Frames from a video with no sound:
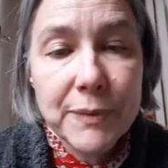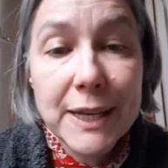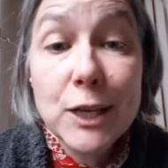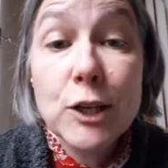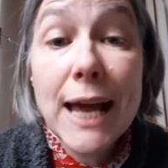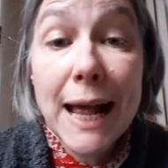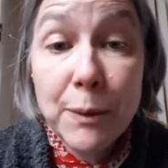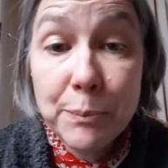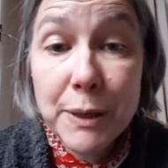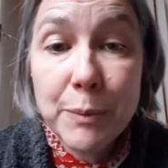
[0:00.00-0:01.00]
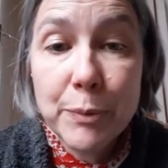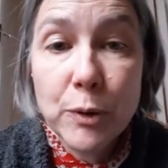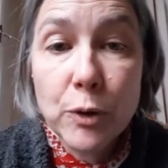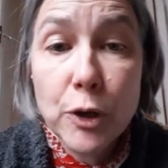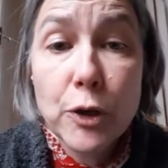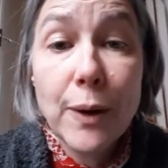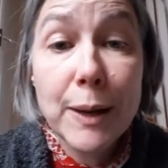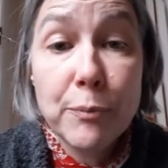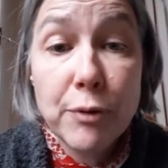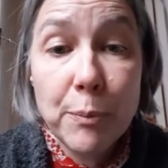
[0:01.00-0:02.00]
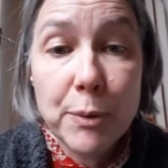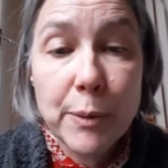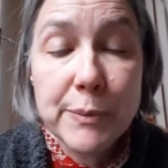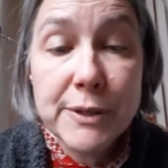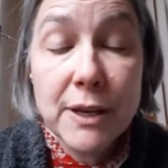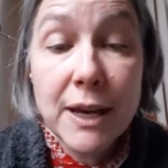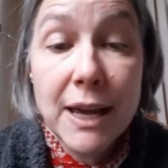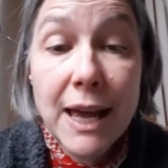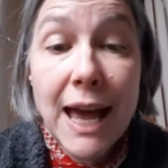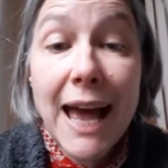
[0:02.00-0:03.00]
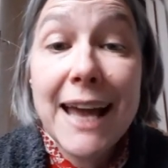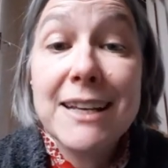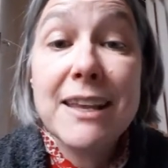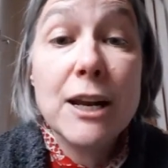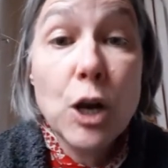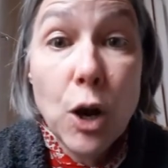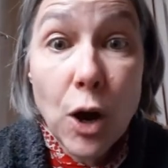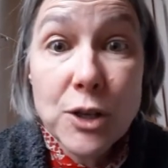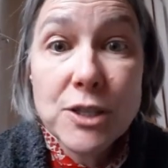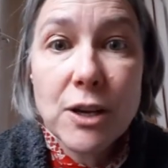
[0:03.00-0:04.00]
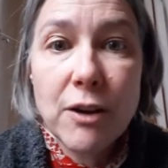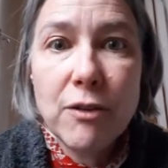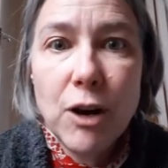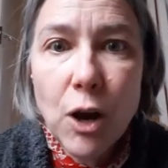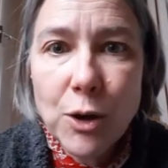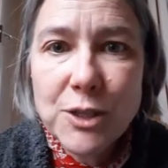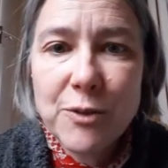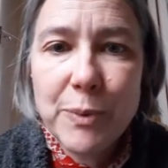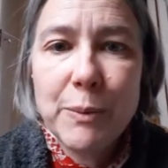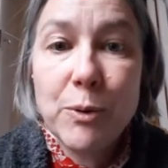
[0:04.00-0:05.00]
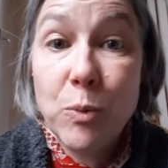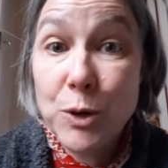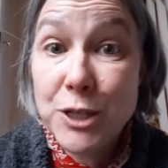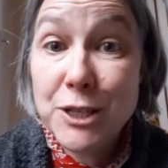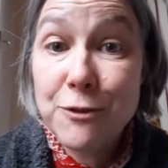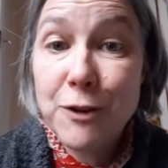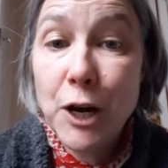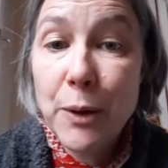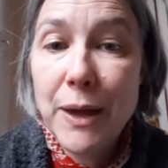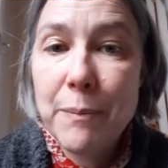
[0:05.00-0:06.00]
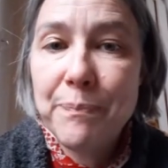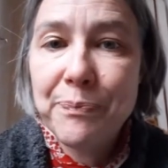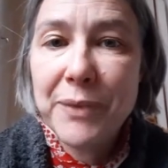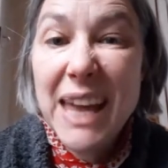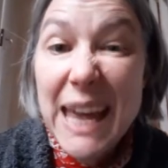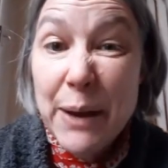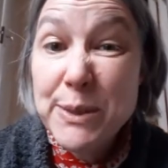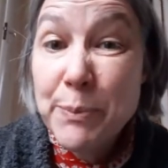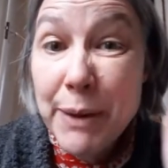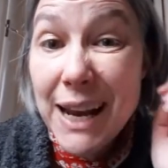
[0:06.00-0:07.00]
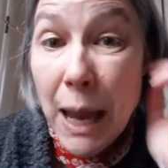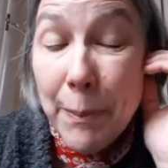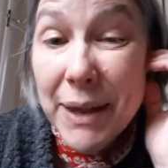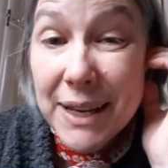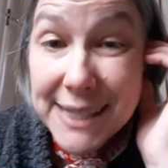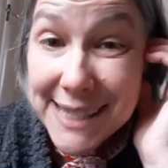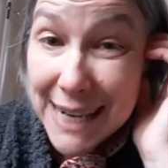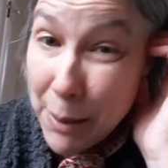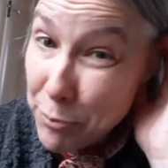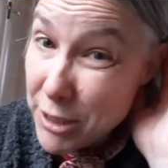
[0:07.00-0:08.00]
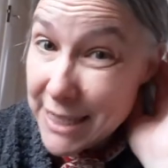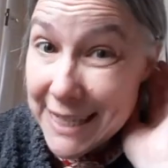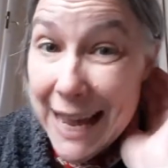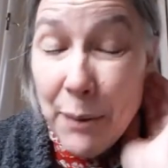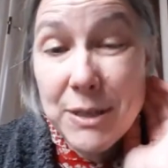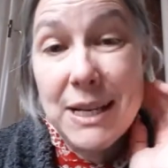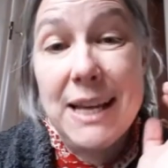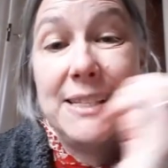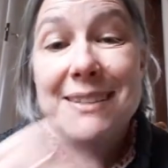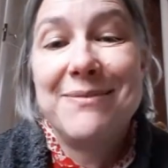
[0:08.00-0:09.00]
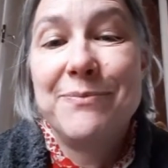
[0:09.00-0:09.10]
He could help people who had problems, and that lots of people wanted to follow him. It was a bit like being a celebrity nowadays.